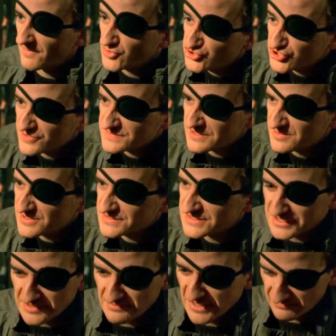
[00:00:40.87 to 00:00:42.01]
butcher of
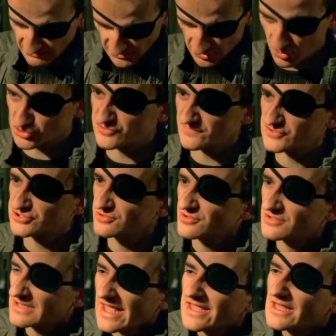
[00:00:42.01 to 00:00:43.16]
Srebrenica, he made Milosevic
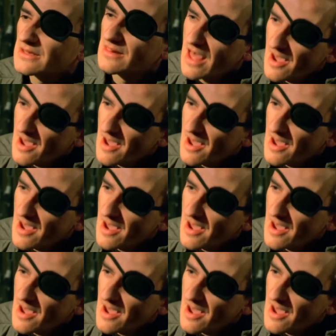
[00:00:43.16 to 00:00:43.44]
look like a